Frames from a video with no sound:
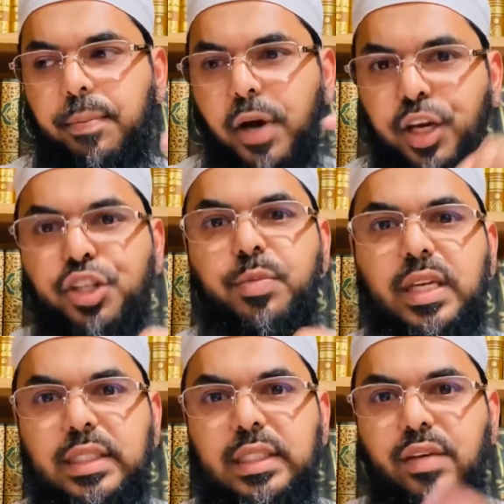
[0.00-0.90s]

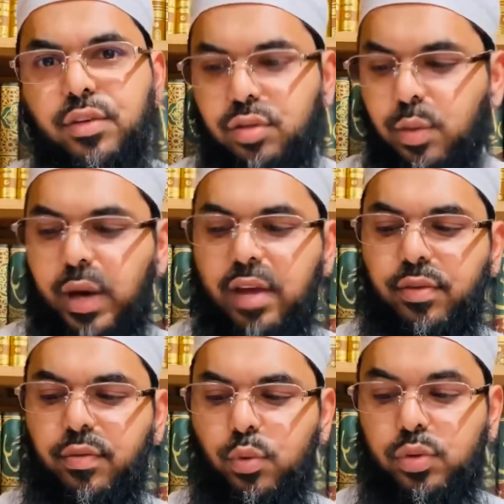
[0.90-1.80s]
punishment is given to the
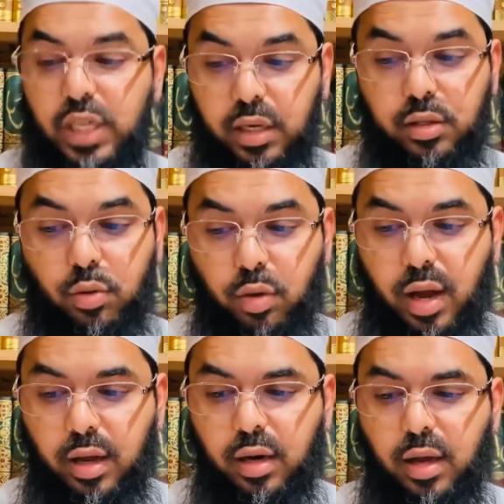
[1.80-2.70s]
wife of Lut here in the
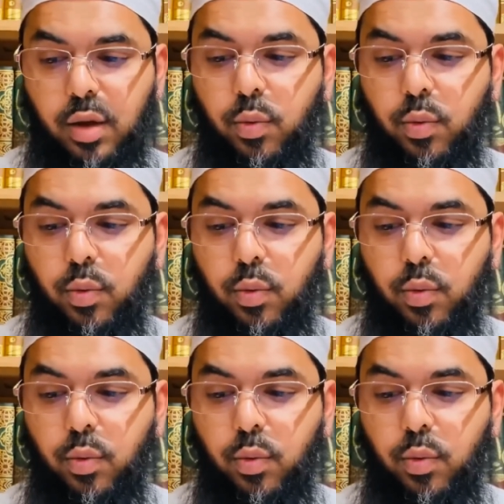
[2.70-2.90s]
Quran.